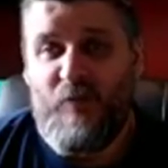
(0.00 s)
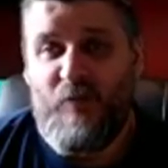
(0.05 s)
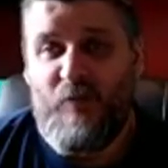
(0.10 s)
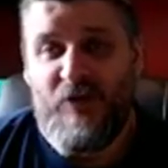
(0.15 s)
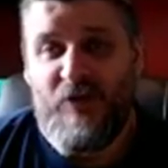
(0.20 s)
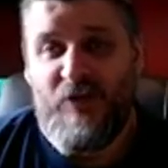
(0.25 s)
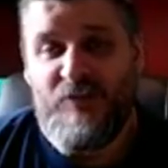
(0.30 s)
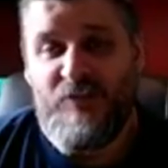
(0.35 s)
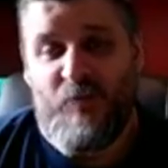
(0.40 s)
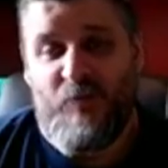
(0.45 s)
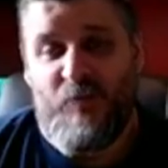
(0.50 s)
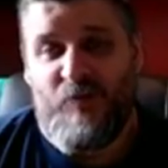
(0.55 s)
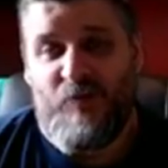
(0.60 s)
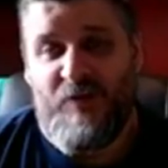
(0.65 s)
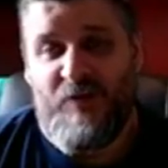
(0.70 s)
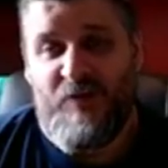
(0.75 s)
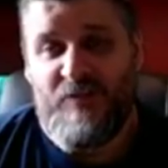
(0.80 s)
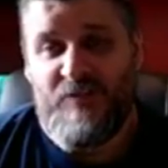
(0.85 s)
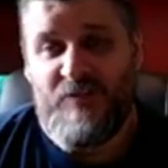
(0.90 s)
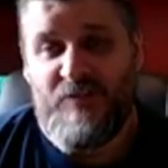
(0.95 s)
winners that we
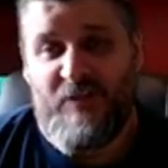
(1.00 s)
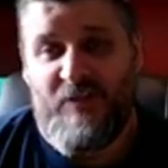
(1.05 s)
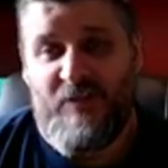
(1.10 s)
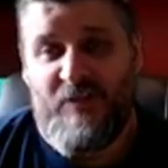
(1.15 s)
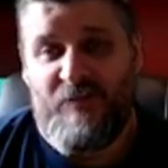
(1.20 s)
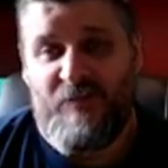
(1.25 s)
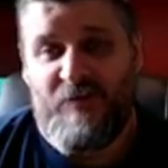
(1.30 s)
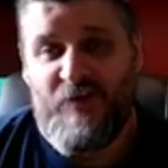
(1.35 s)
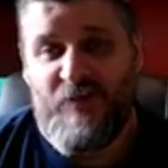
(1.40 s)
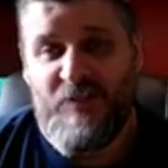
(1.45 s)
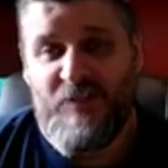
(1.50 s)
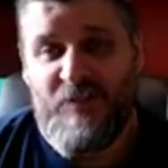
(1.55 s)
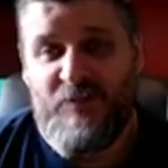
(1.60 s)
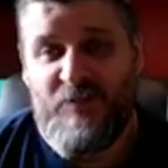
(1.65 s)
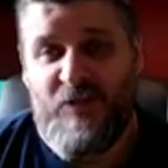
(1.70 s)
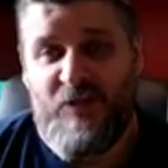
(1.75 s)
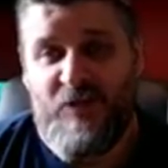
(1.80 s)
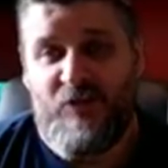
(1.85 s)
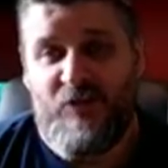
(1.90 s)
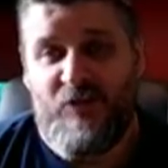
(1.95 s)
want to select for this
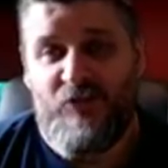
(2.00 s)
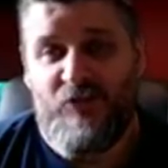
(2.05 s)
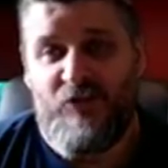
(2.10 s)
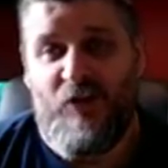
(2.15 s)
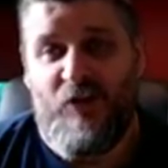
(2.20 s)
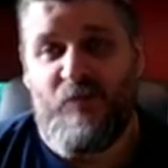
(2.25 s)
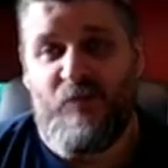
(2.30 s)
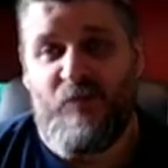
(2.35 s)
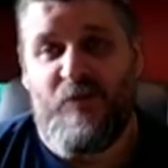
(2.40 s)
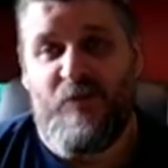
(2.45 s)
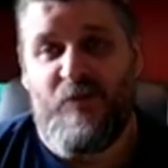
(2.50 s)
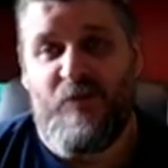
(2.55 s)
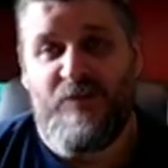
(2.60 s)
particular drawing,